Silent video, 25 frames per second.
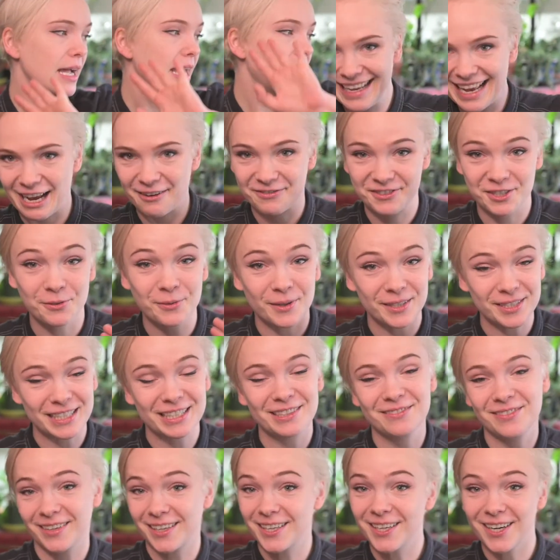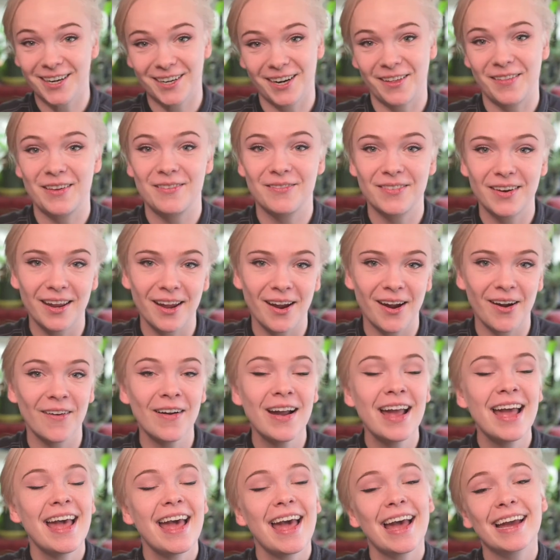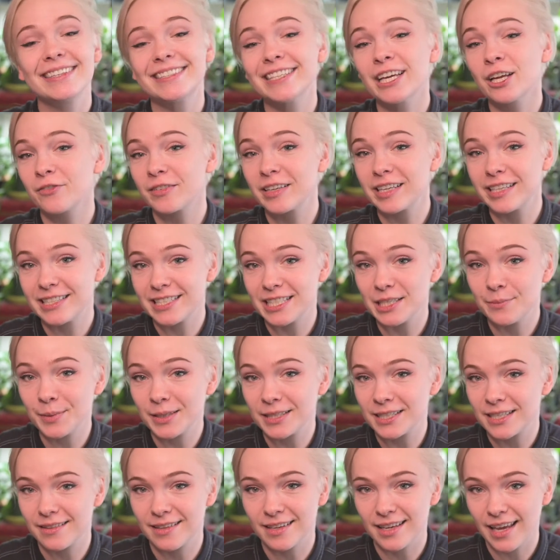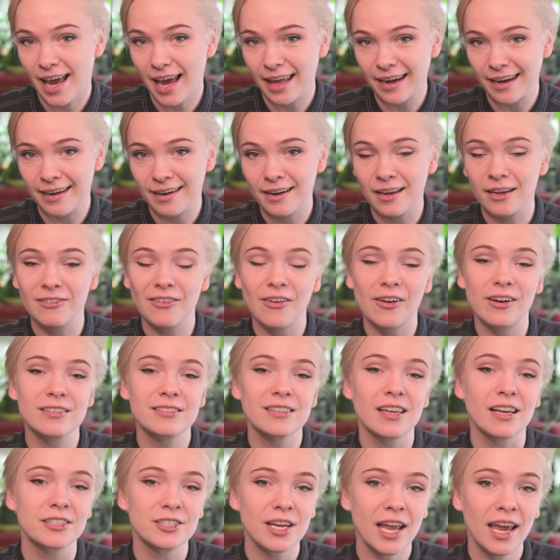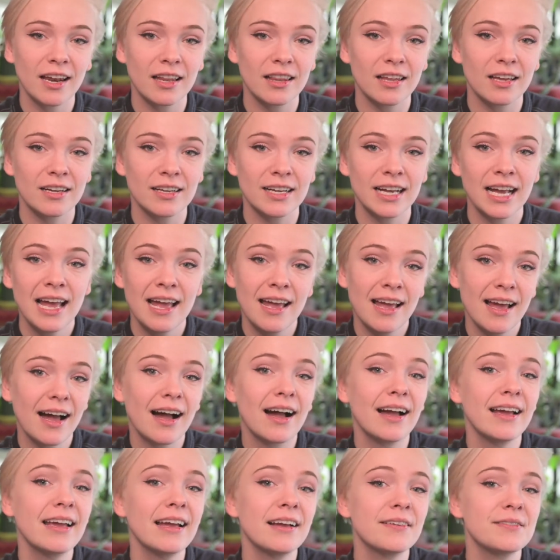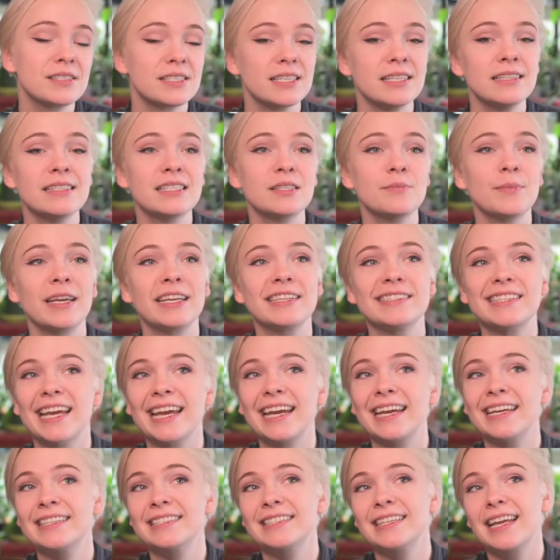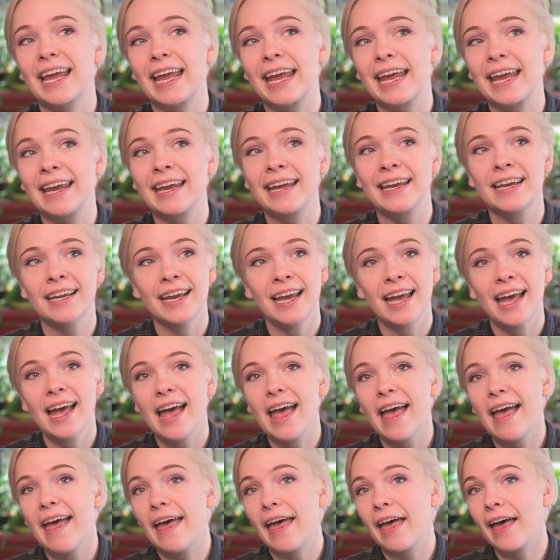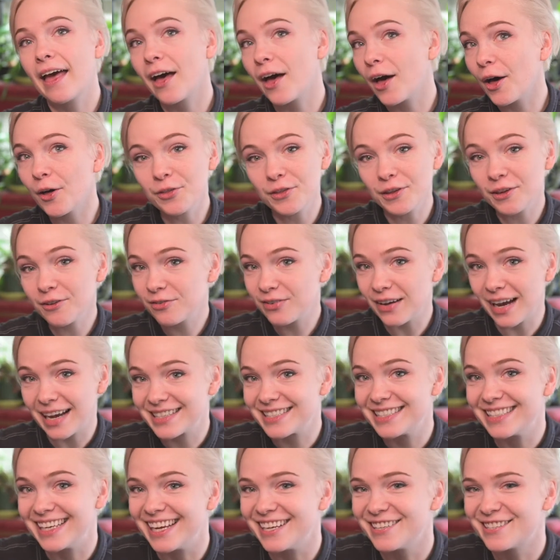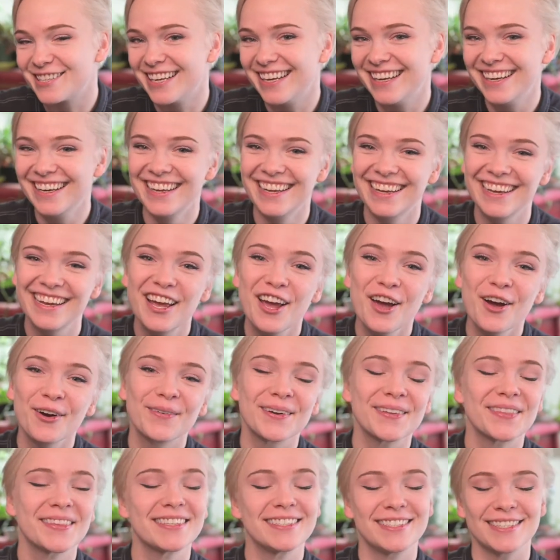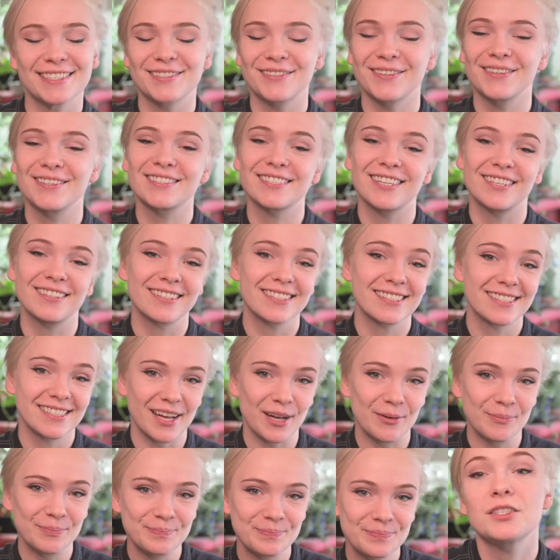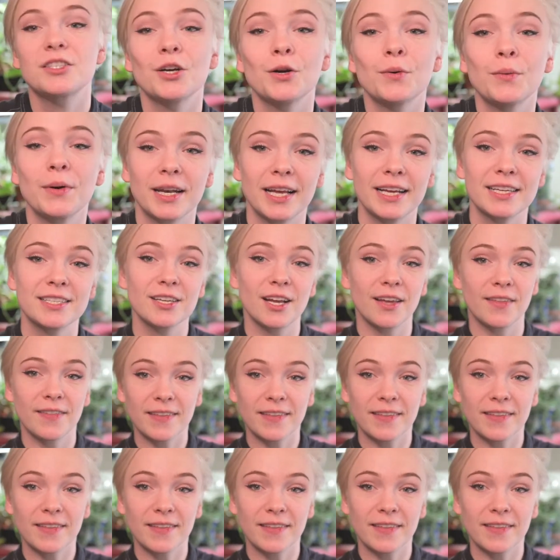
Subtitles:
after working very hard on that video and delving deep into the canon of r/analog, I have since maintained a healthy fascination with the discourse on the sub. So when I saw